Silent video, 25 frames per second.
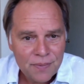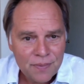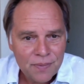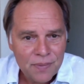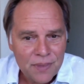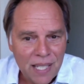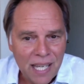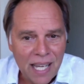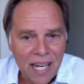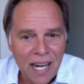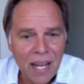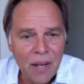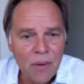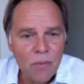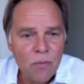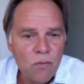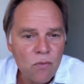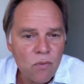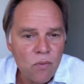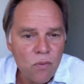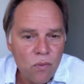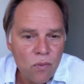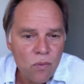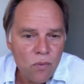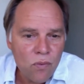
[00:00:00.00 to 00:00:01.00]
And I
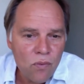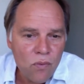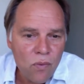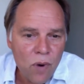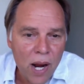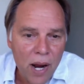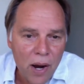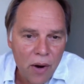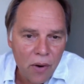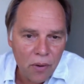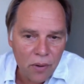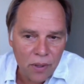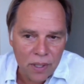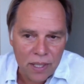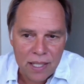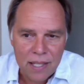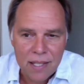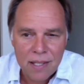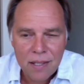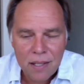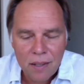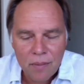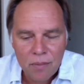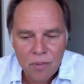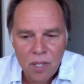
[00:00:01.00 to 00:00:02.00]
rarely,
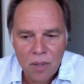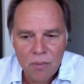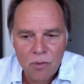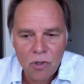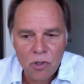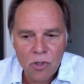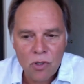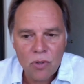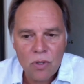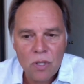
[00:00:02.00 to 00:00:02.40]
sometimes I'll use